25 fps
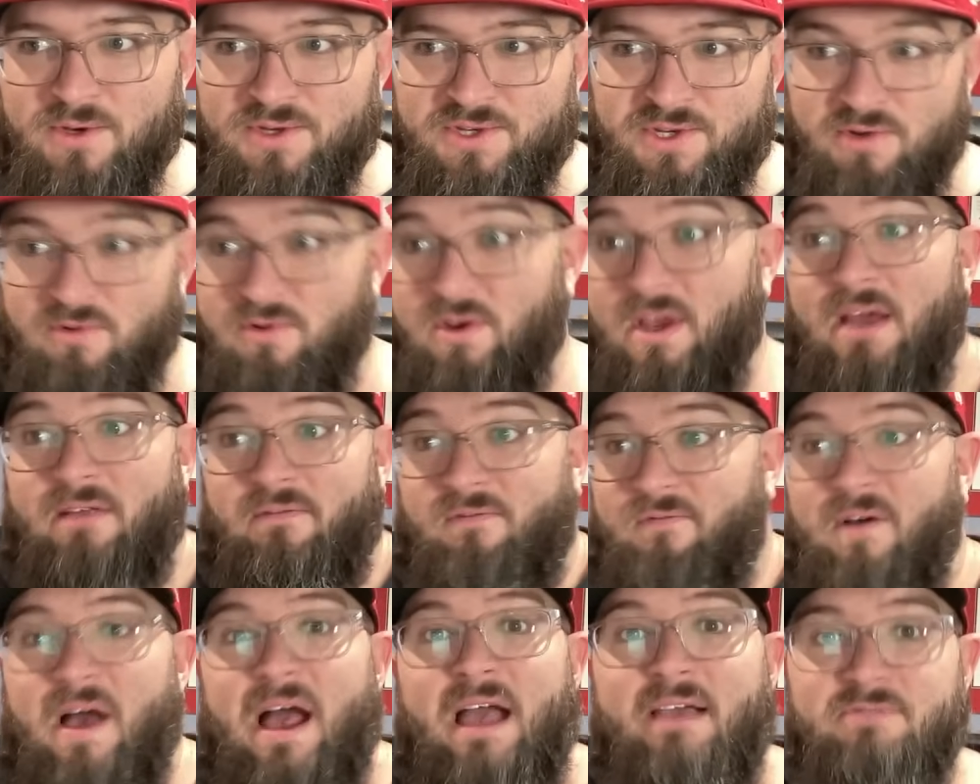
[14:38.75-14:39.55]
so you got
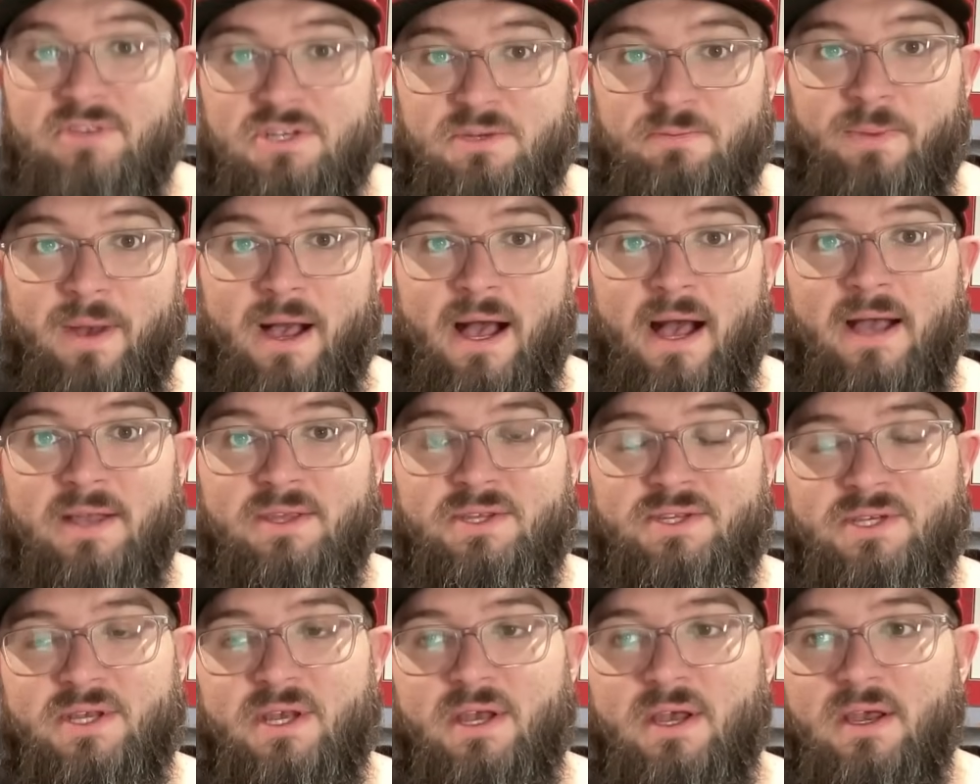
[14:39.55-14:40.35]
5
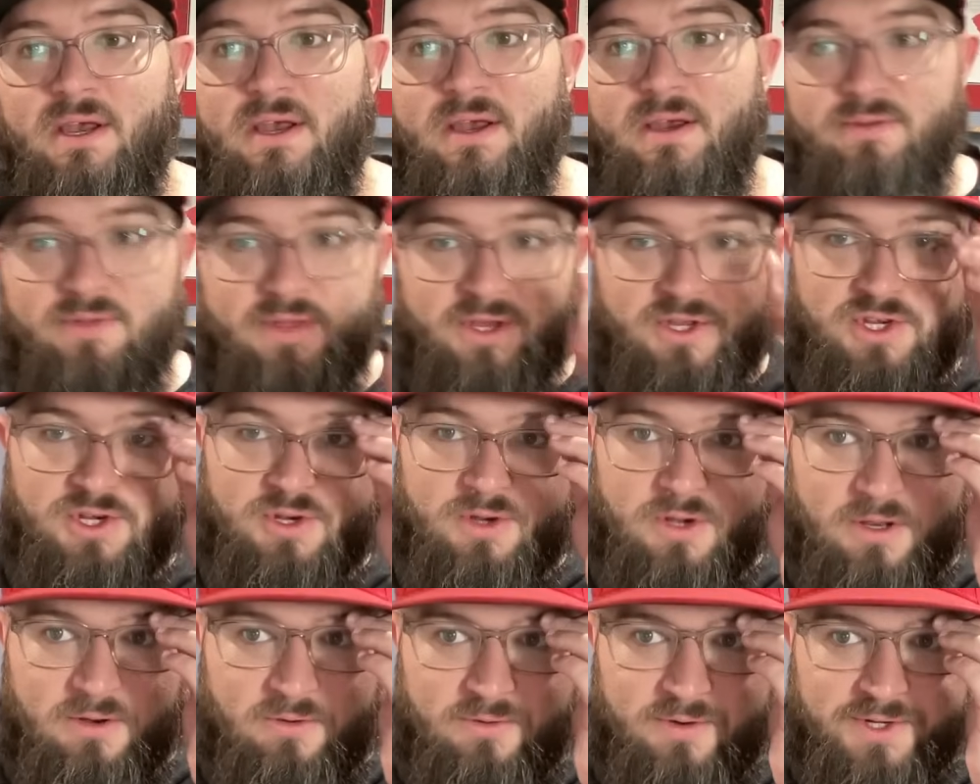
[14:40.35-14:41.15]
spots that you
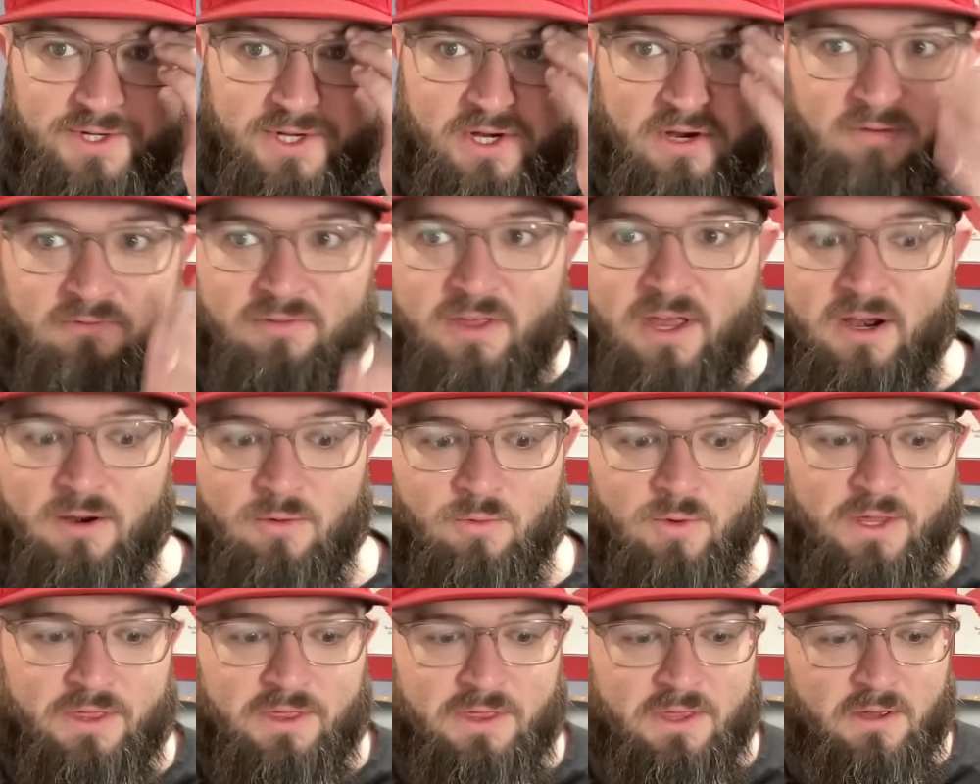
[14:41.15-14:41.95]
can reserve there
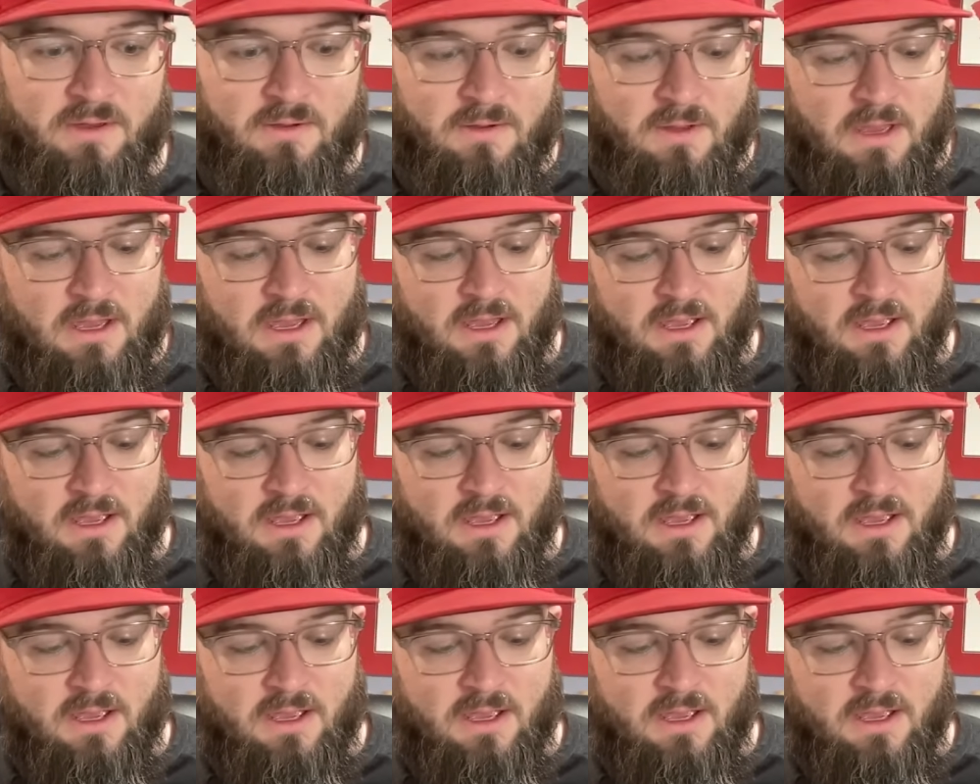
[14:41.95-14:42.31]
with the,